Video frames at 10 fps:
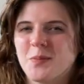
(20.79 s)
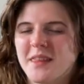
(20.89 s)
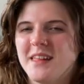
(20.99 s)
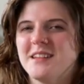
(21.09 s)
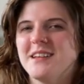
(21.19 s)

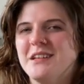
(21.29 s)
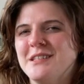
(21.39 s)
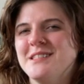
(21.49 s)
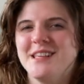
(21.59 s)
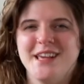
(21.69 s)
And I
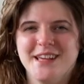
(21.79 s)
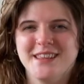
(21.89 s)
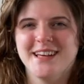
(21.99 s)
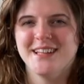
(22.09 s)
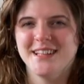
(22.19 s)
was saying
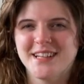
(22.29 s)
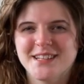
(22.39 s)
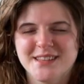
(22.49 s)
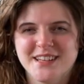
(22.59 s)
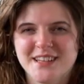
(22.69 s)
that I like to
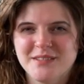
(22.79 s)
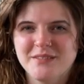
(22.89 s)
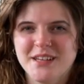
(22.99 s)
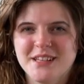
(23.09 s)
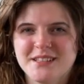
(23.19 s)
think of
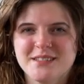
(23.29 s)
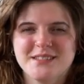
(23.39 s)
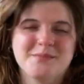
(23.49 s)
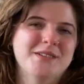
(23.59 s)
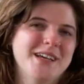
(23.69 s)
it
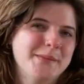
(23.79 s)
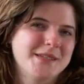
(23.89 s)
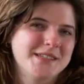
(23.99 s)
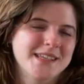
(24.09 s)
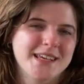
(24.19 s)
sometimes
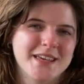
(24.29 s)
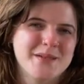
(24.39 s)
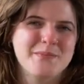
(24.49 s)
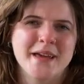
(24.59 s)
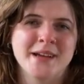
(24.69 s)
as like a
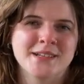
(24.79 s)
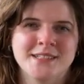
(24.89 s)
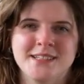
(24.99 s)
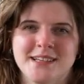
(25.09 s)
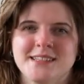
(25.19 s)
baker's
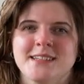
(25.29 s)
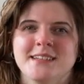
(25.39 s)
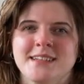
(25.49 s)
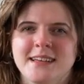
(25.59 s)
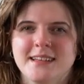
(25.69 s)

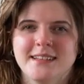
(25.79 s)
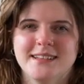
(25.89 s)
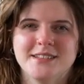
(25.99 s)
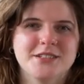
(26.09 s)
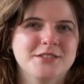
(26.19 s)
dozen.
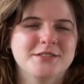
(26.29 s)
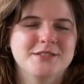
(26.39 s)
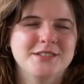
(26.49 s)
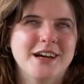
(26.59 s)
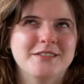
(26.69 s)
So
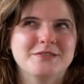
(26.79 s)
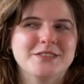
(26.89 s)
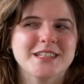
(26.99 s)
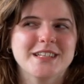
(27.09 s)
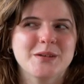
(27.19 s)
not
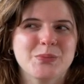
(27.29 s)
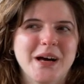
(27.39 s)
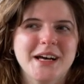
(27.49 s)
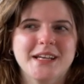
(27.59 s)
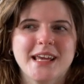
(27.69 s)
really a
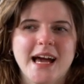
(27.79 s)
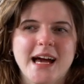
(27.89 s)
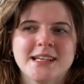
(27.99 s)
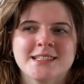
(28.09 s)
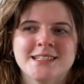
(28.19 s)

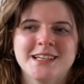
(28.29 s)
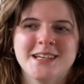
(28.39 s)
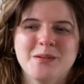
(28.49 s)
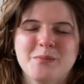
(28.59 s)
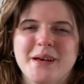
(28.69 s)
podcast,
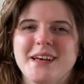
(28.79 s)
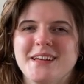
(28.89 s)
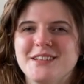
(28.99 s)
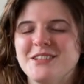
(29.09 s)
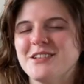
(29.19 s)

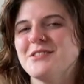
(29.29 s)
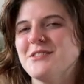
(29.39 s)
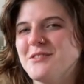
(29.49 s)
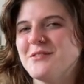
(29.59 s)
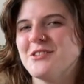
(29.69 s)
but just sort
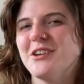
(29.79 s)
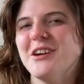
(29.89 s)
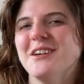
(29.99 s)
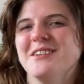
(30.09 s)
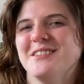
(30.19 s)
of a
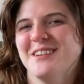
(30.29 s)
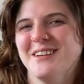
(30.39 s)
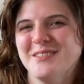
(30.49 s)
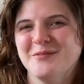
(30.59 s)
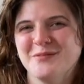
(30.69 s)
turn, turn
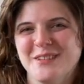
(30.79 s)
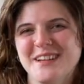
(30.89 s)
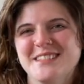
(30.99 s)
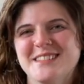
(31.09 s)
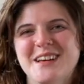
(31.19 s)
of
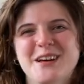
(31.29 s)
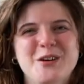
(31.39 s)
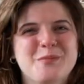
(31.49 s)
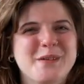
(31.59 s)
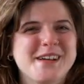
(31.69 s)
phrase.
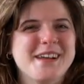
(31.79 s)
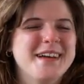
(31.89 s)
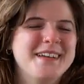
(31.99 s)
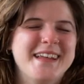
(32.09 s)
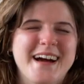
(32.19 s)
But
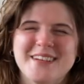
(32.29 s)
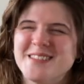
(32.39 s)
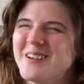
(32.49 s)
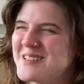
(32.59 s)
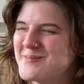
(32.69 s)
now it's
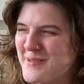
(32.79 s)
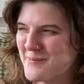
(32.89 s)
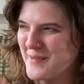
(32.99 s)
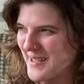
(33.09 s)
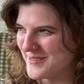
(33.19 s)
always in my
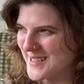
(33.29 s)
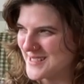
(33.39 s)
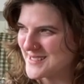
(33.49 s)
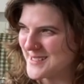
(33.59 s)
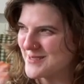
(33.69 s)
mind when I
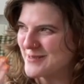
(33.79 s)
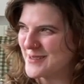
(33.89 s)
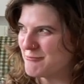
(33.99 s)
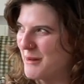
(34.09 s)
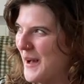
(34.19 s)
say the
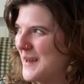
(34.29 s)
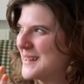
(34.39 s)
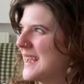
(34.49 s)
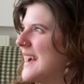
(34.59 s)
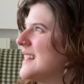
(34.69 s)
word
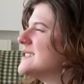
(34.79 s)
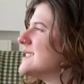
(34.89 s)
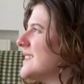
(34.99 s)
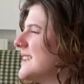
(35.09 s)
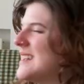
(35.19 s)
podcast.
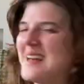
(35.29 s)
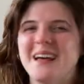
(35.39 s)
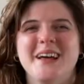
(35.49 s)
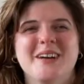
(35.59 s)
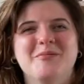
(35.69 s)

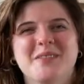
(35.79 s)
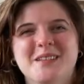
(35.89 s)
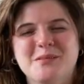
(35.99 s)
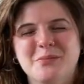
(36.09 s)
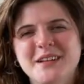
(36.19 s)
Um, it's
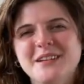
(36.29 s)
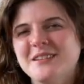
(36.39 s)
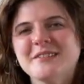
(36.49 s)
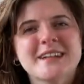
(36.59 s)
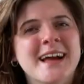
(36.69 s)
a pretty
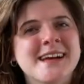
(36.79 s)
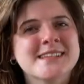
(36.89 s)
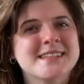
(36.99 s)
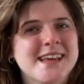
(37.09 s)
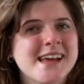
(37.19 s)

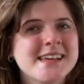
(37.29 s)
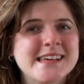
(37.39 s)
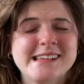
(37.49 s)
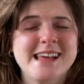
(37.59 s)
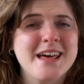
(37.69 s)
overcast day
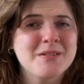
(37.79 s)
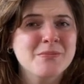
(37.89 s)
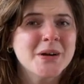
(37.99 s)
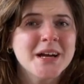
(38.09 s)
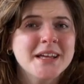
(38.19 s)
in
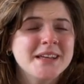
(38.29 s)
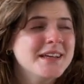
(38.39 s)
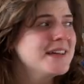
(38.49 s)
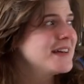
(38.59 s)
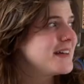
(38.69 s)
Edinburgh,
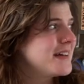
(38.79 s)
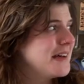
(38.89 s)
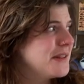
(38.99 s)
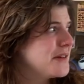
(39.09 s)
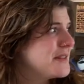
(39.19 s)

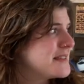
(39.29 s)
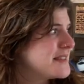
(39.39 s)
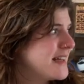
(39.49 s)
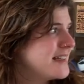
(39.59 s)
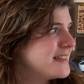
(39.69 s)
uh, though the
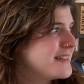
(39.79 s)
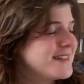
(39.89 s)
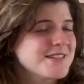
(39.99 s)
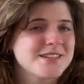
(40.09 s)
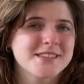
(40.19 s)
sun
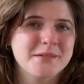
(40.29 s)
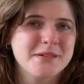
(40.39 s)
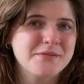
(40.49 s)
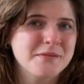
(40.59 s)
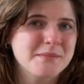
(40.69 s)
has just come
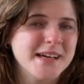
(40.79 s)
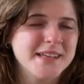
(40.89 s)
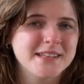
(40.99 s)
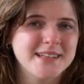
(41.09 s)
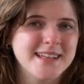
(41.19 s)
up from
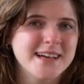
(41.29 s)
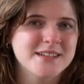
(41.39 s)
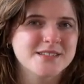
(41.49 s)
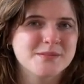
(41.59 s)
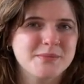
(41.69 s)
behind the
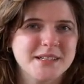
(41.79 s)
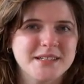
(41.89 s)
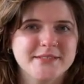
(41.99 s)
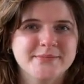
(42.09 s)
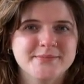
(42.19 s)
clouds, but